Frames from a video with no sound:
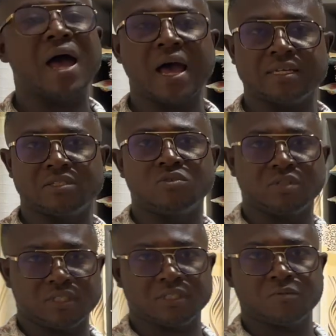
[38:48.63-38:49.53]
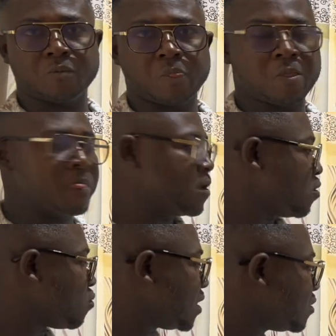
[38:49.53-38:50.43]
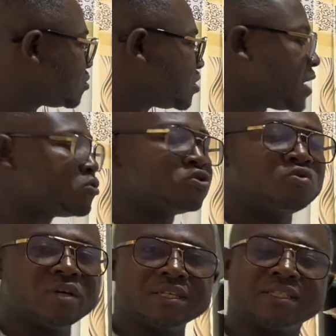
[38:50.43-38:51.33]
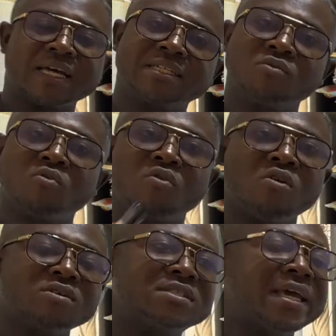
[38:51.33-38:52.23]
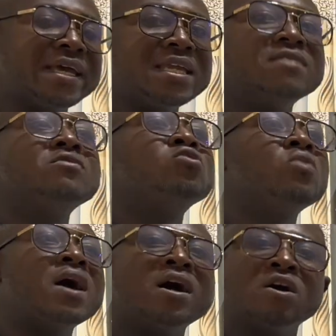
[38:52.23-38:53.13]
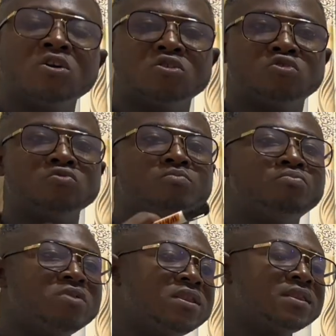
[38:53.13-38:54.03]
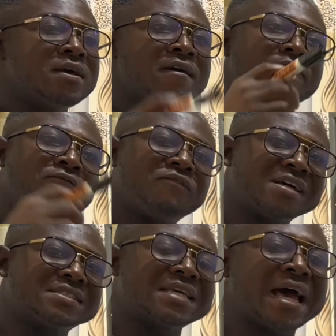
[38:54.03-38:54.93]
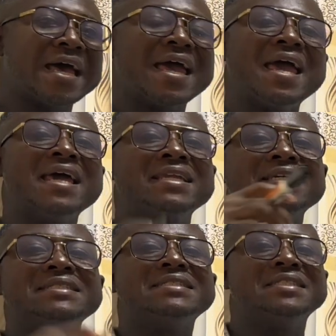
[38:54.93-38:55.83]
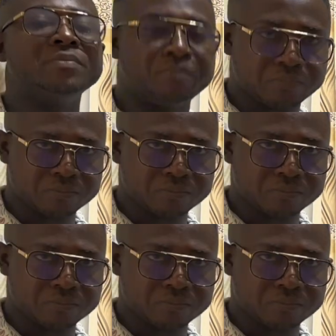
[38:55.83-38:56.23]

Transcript: acidosis? What they will try to do is that they will cause the individual to breathe faster and deep.